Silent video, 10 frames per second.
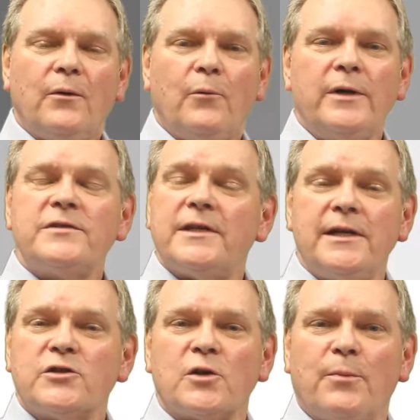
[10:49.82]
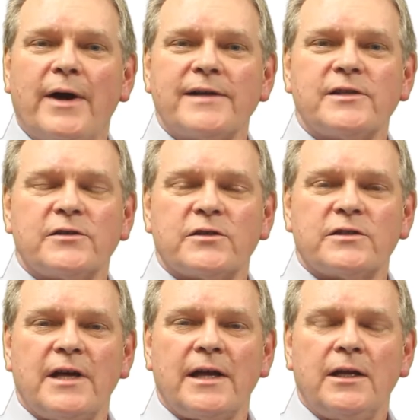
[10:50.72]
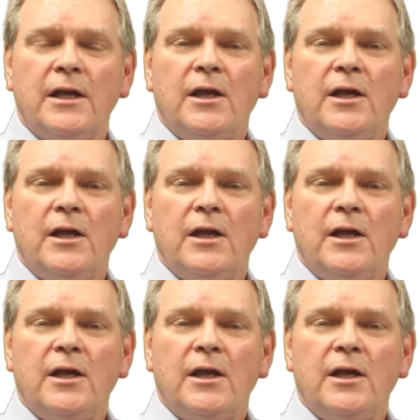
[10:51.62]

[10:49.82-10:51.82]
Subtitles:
Once the initial process is done,